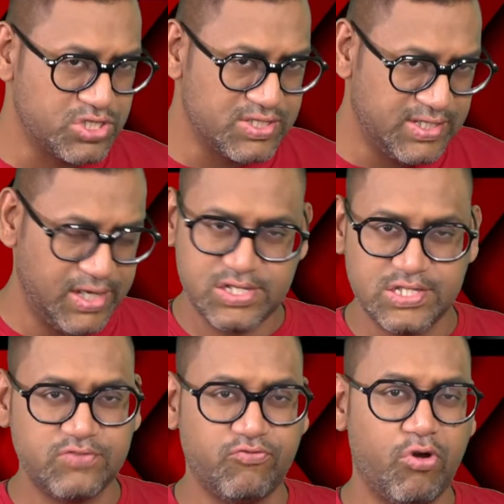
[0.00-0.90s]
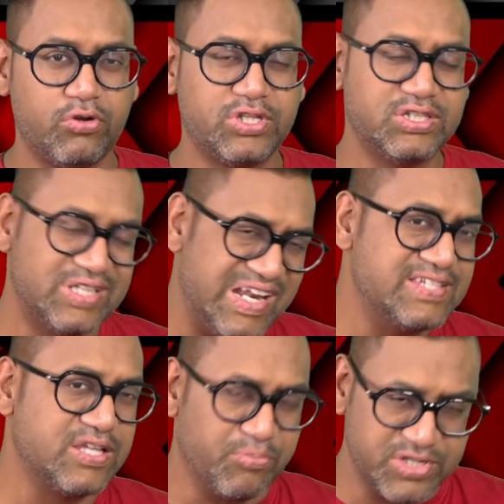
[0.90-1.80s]
sessions for the three
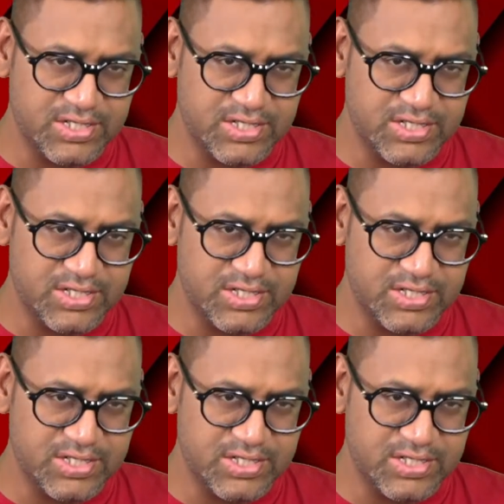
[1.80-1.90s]
subjects,